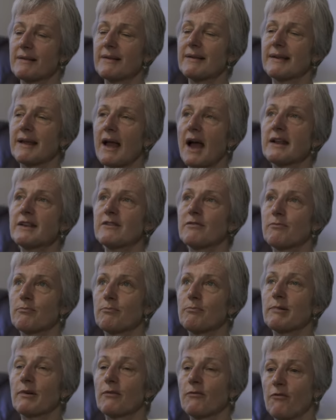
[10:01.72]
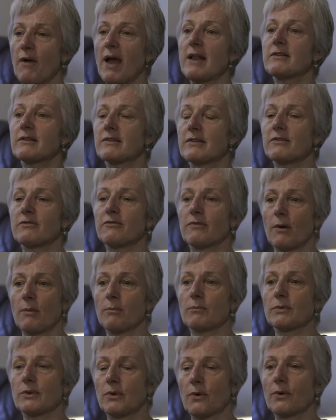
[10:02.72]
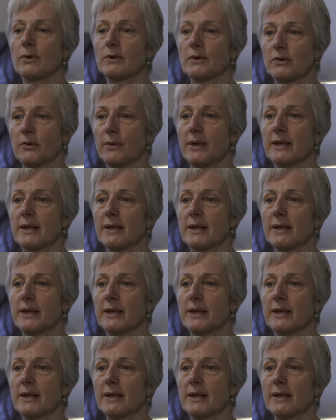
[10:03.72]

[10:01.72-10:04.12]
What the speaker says: kind of prevented from talking to